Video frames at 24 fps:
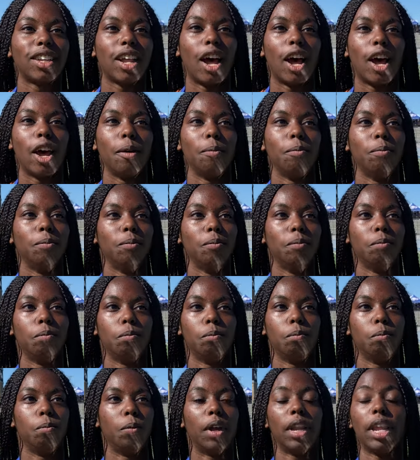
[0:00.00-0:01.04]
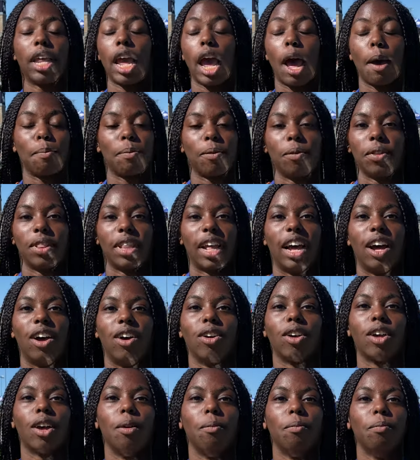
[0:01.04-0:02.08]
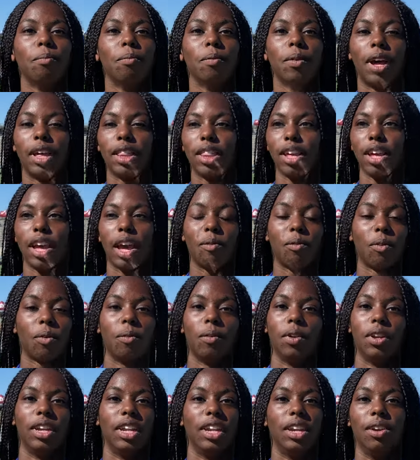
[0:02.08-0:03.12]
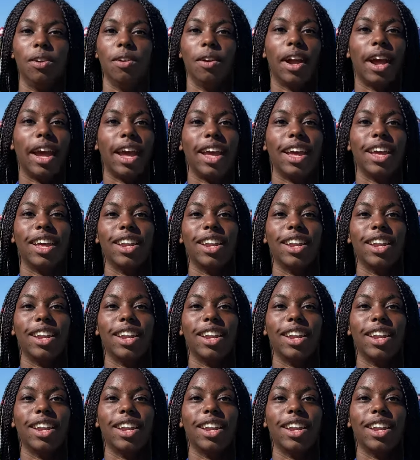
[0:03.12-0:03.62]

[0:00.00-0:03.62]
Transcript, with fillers: I'm really happy with the outcome. I think everyone did great.